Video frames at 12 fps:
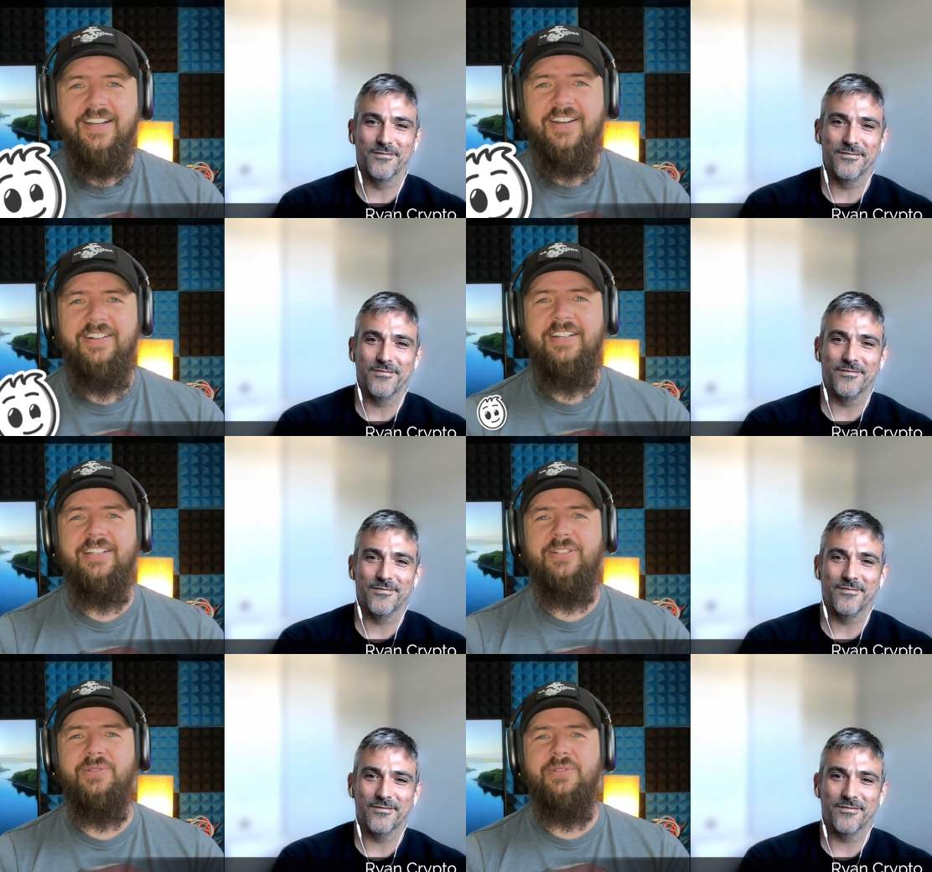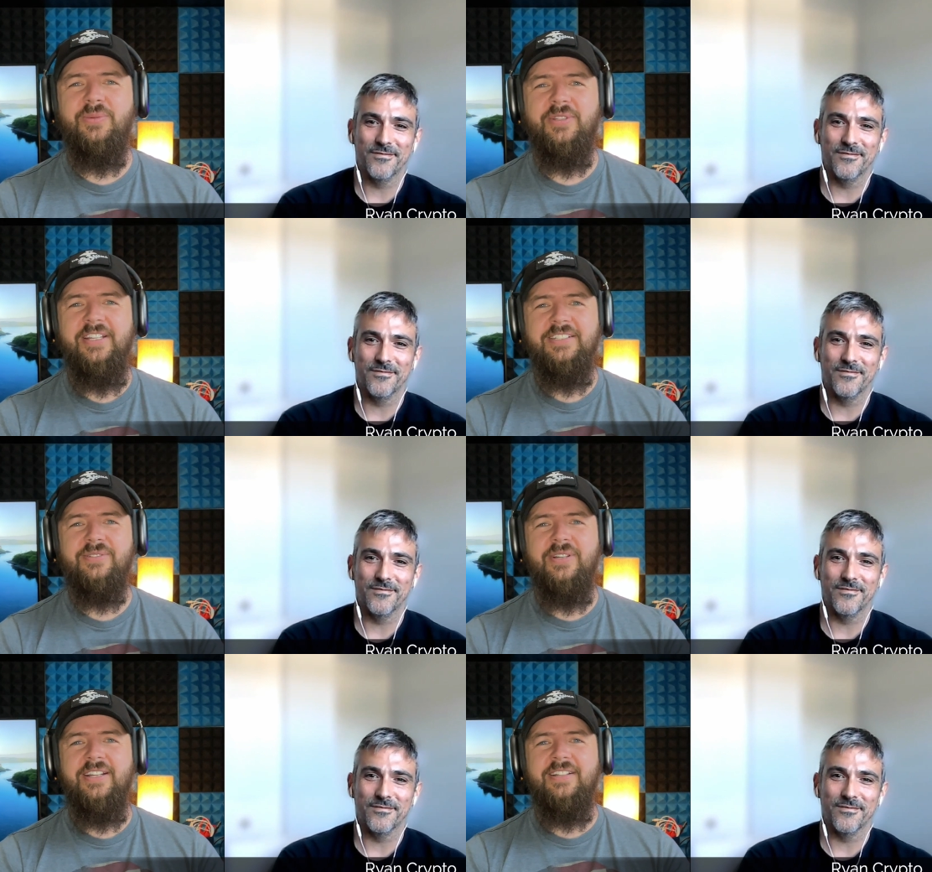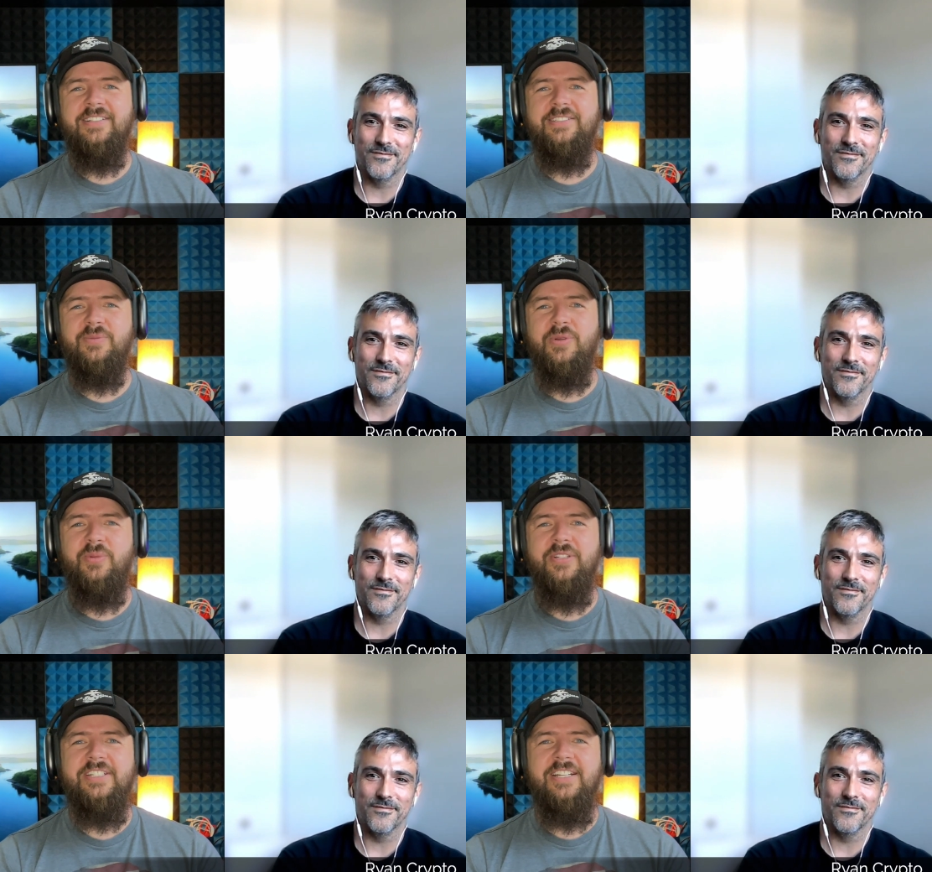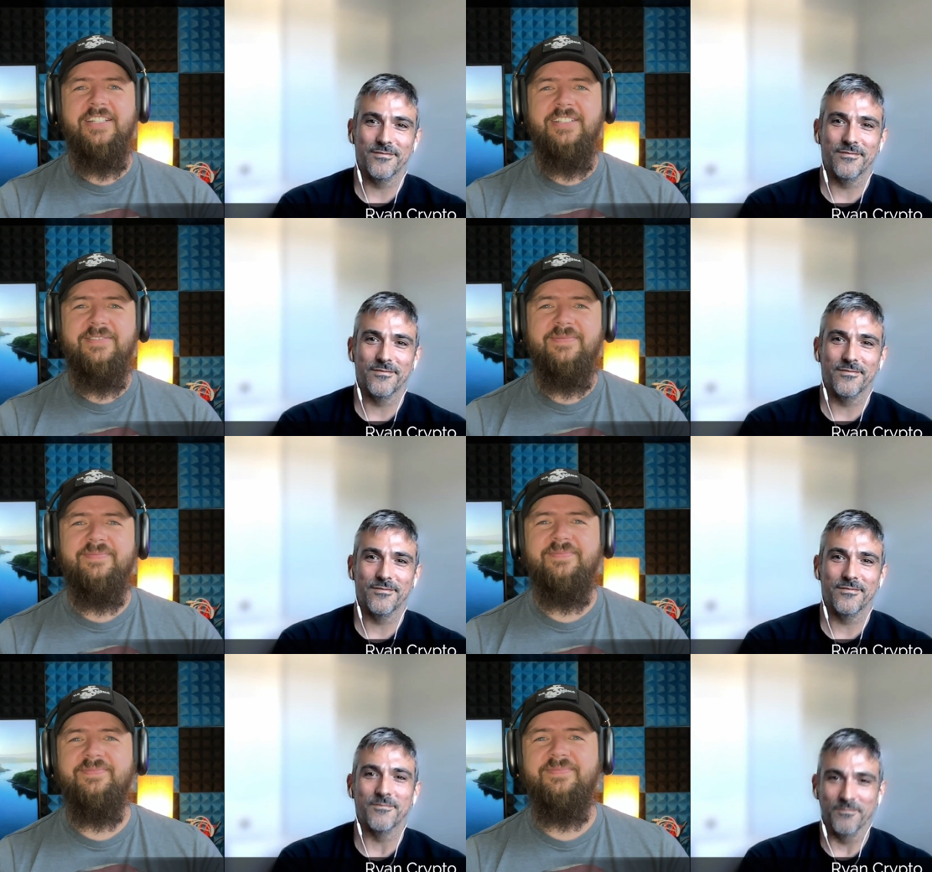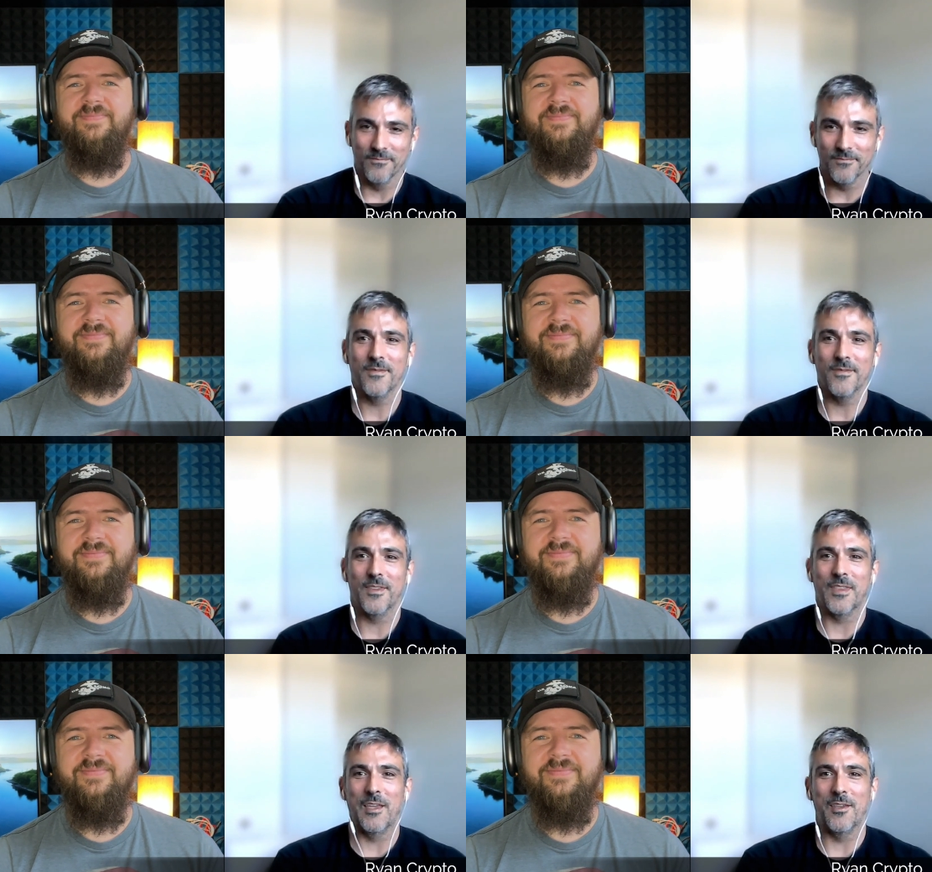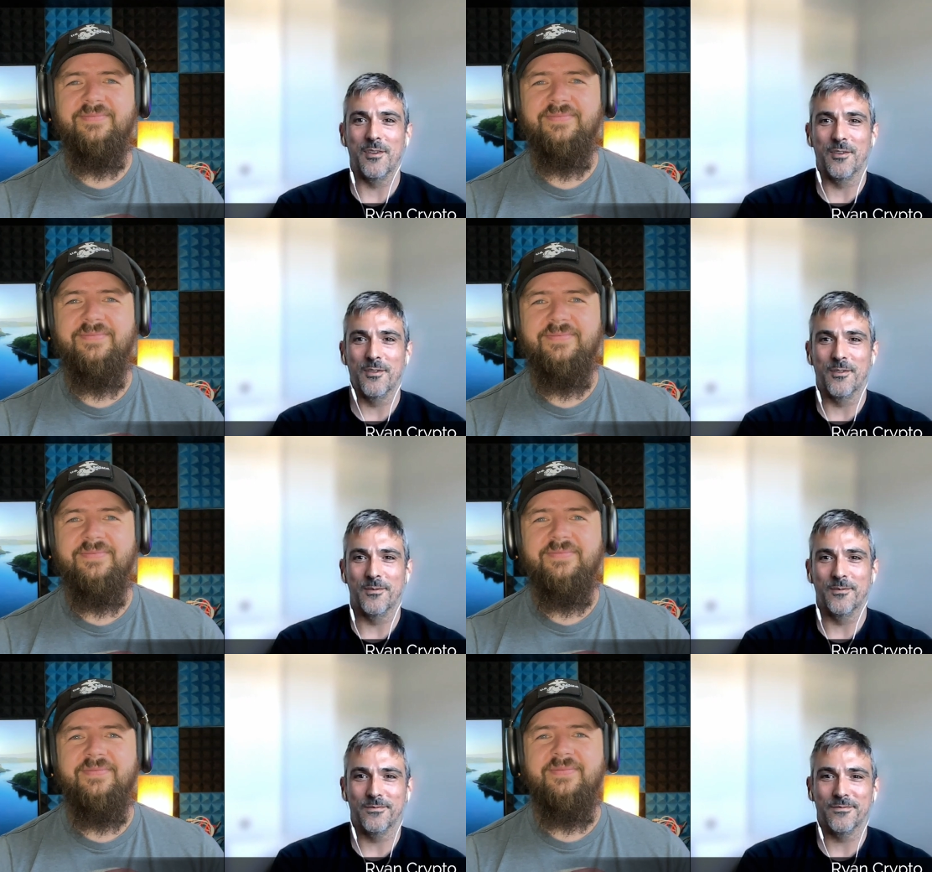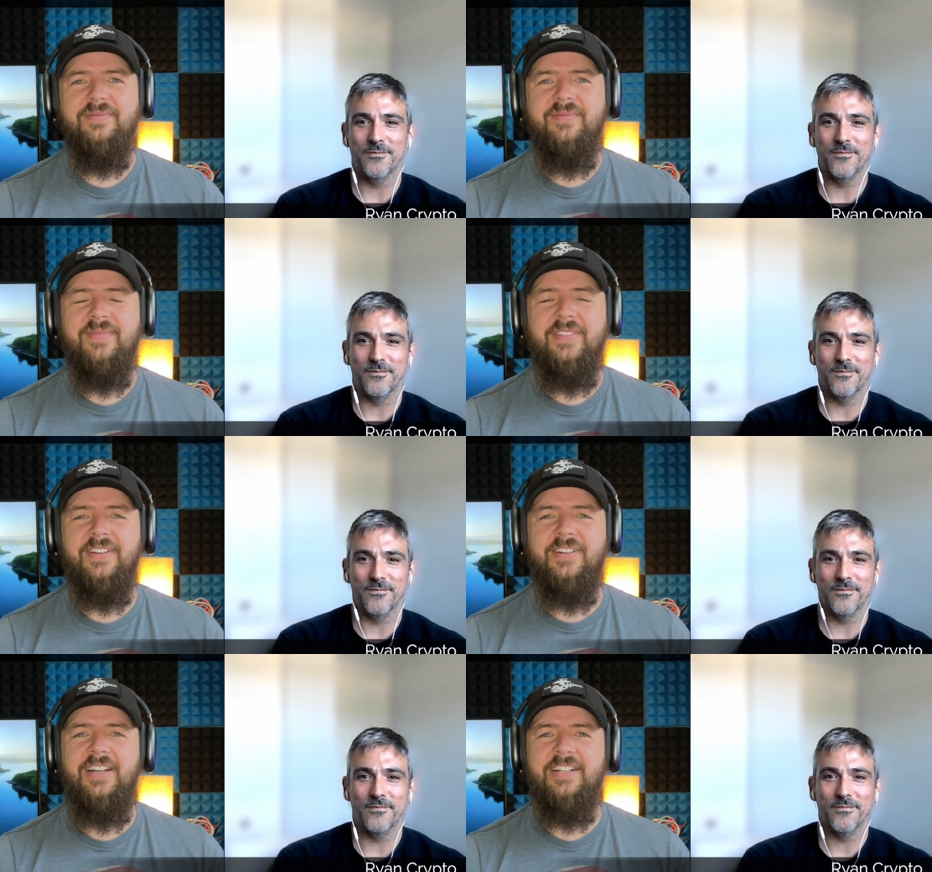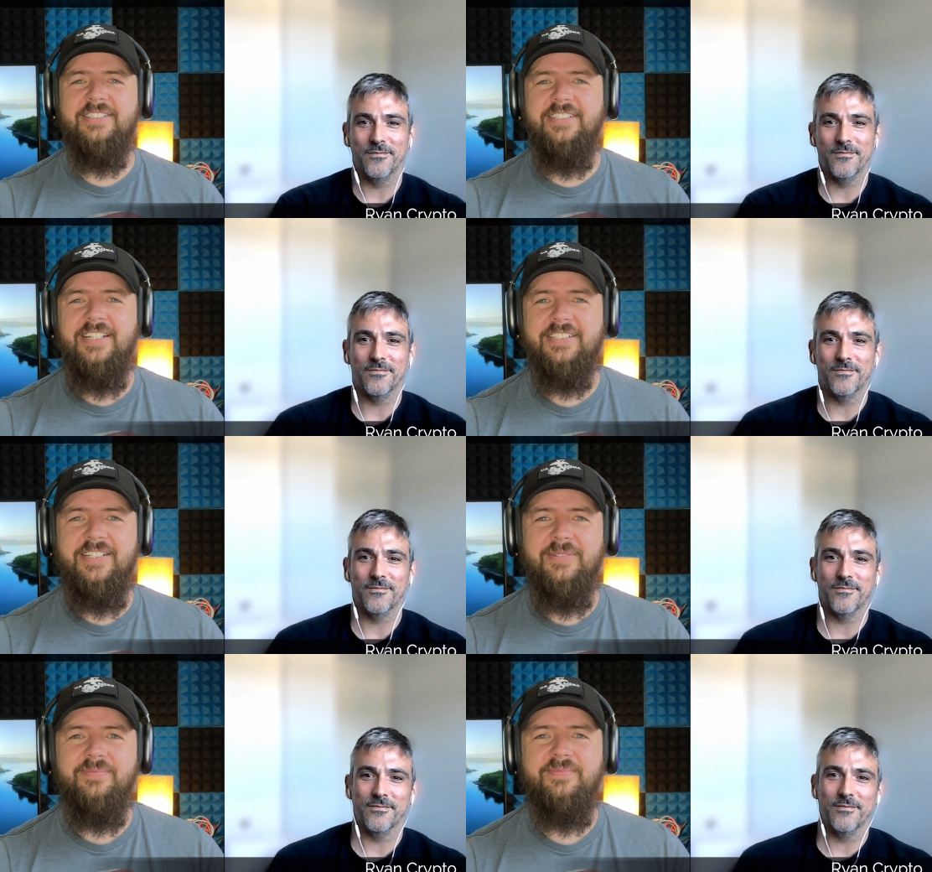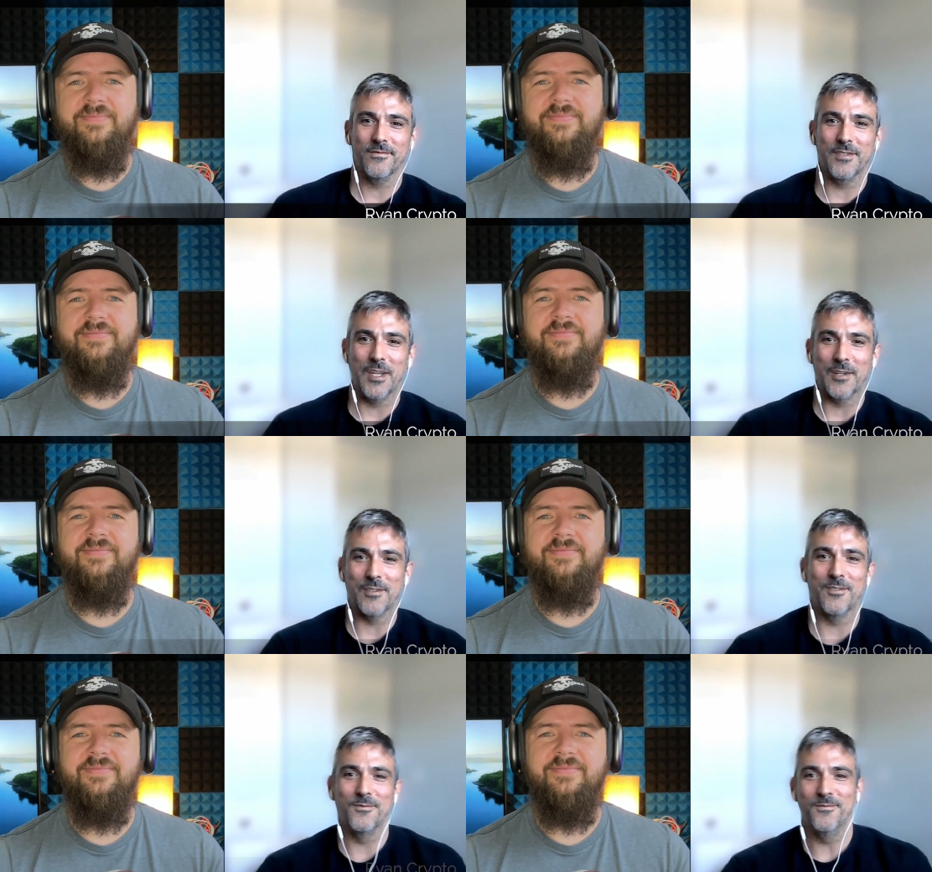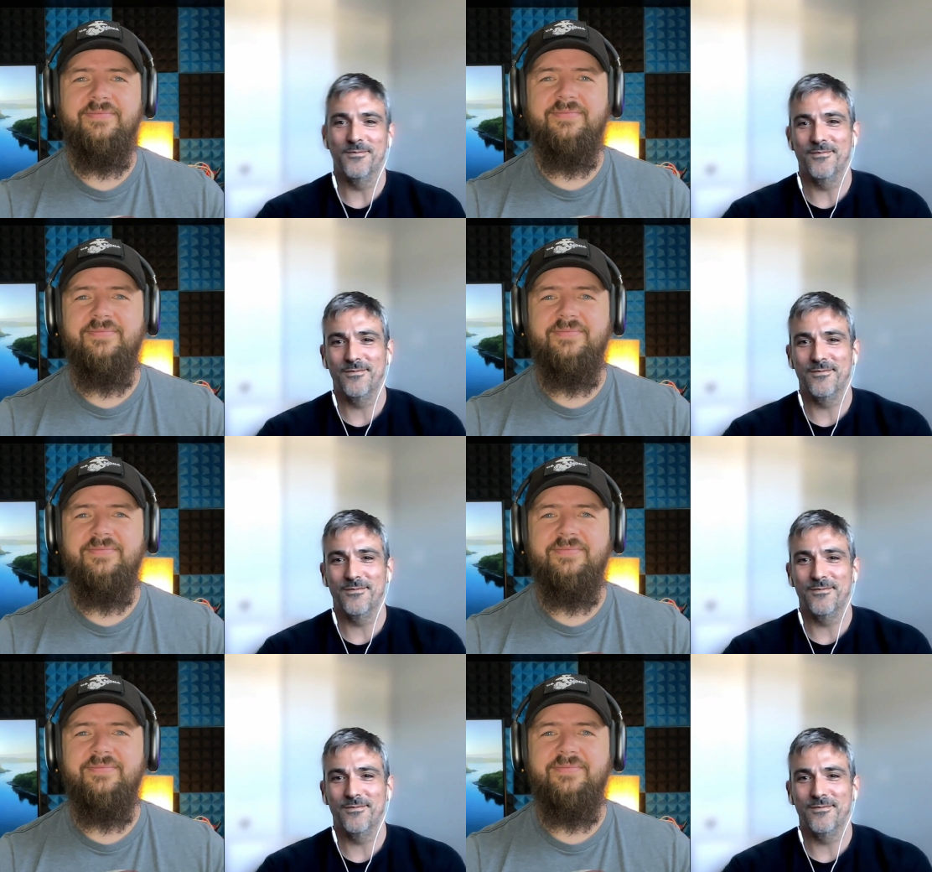Speaker 1: All right, cool. Well, thanks, Ryan. I super appreciate it. Thank you. All right, I'll see you next time. Talk soon.